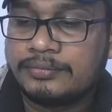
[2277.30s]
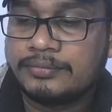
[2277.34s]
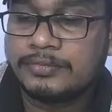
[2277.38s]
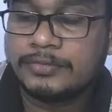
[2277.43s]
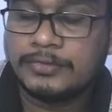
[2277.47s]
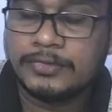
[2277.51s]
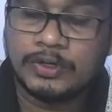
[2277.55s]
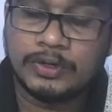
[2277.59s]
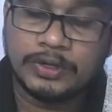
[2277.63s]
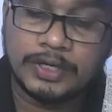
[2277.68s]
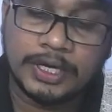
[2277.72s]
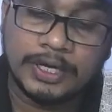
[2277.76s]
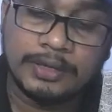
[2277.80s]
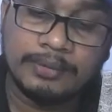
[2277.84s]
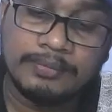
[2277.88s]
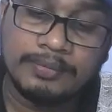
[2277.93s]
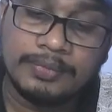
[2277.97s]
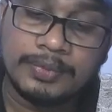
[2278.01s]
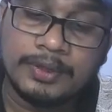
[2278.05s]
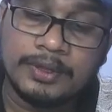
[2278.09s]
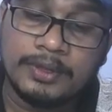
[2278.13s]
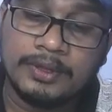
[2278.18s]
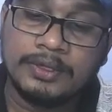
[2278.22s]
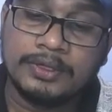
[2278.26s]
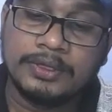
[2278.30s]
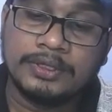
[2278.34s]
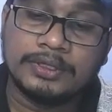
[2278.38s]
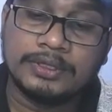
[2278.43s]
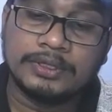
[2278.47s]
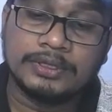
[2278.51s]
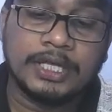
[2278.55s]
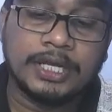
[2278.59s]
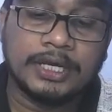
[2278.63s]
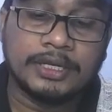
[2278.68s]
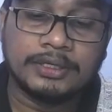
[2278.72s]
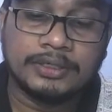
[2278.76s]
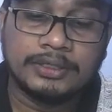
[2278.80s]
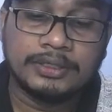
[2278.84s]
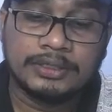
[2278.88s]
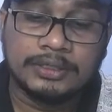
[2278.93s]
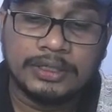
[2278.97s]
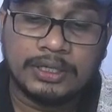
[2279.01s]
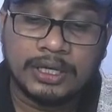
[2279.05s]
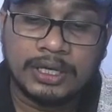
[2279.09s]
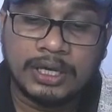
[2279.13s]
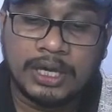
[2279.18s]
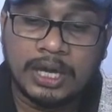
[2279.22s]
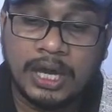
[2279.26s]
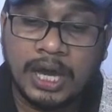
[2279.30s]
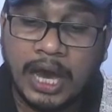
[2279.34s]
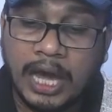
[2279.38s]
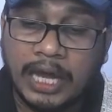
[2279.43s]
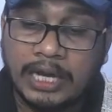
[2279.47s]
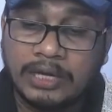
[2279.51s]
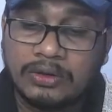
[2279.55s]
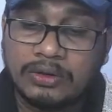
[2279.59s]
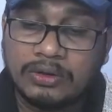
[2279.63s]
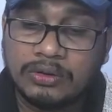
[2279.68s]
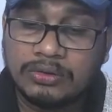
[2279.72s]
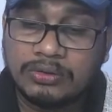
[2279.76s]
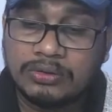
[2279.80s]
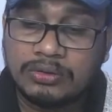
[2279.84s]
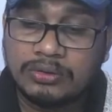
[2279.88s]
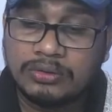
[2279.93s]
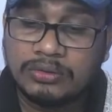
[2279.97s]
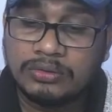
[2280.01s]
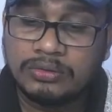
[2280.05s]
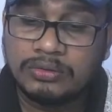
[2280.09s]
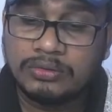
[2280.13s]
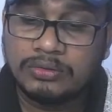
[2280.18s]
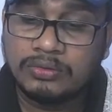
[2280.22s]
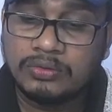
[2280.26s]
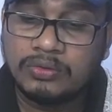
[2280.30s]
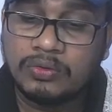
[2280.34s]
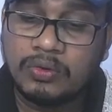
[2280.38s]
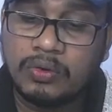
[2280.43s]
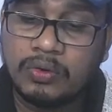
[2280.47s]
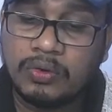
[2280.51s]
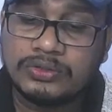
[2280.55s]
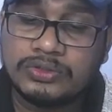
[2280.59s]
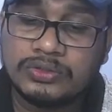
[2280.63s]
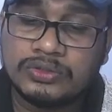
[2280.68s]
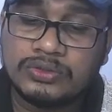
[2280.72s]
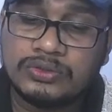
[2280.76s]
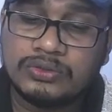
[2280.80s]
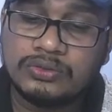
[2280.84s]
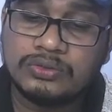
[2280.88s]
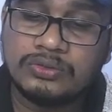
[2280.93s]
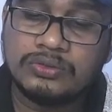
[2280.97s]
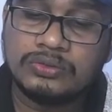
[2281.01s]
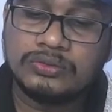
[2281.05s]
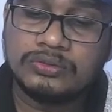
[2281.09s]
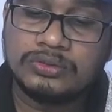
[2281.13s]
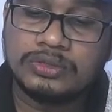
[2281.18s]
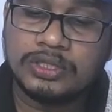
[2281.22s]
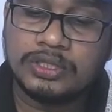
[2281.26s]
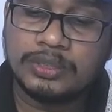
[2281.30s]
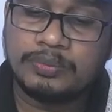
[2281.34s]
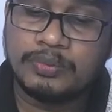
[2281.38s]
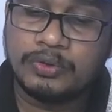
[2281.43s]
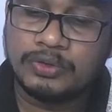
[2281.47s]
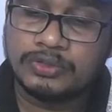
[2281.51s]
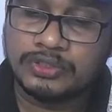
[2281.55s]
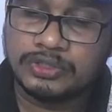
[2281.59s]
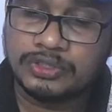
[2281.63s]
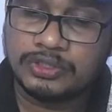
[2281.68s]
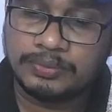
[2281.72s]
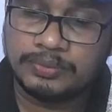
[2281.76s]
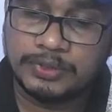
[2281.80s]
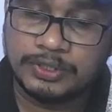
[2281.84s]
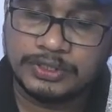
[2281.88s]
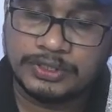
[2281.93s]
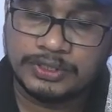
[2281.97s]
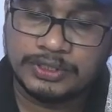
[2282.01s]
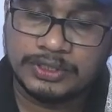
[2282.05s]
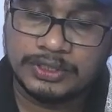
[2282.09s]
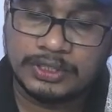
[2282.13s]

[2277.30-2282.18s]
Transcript: Okay, then Alok goes to the post office.